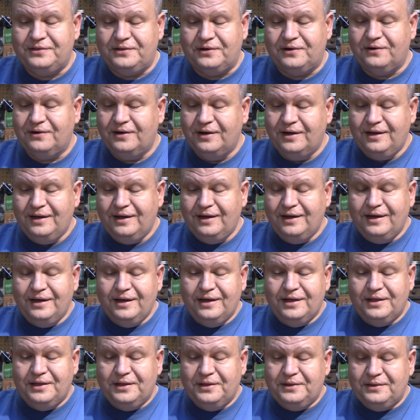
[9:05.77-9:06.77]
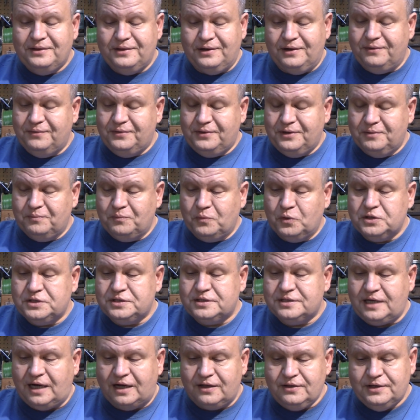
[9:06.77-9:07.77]
They're more
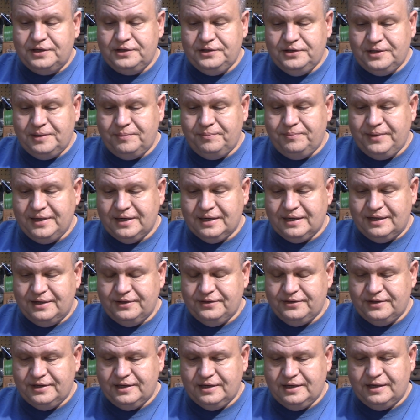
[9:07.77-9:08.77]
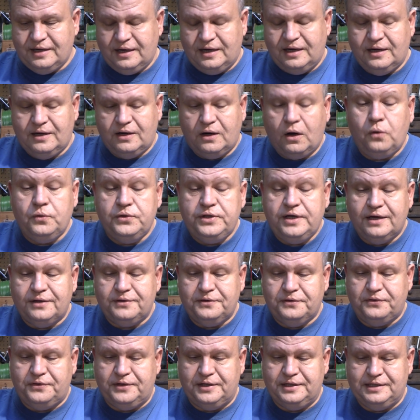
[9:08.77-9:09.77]
solid than a Bic, I think. The
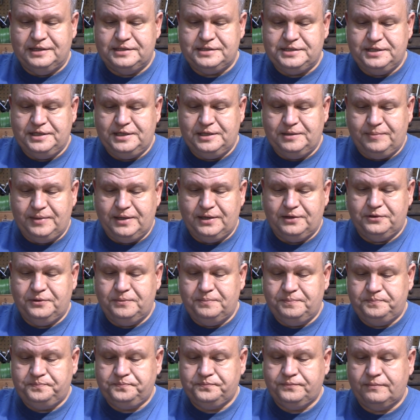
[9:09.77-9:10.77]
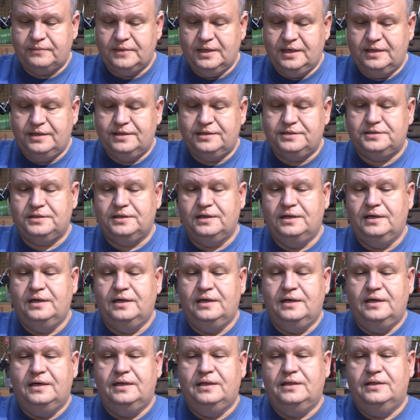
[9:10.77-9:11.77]
other thing that's neat about them is
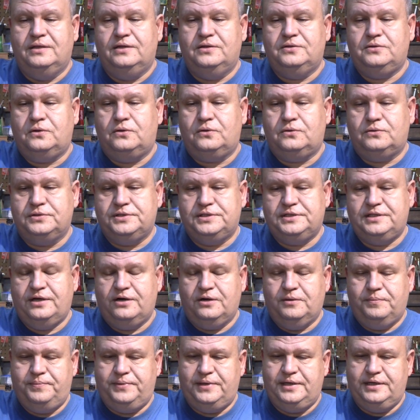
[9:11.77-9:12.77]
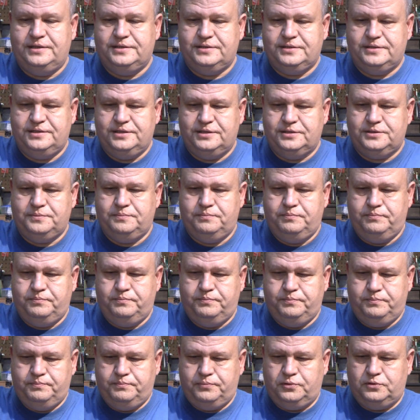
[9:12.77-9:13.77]
this whole centerpiece just
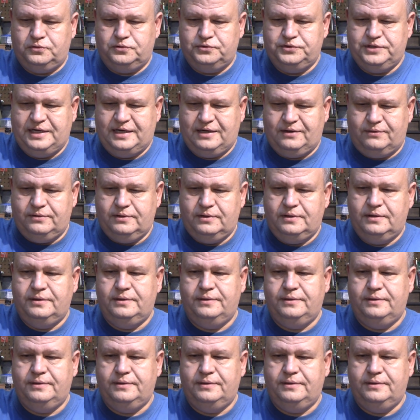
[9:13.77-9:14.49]
pulls out.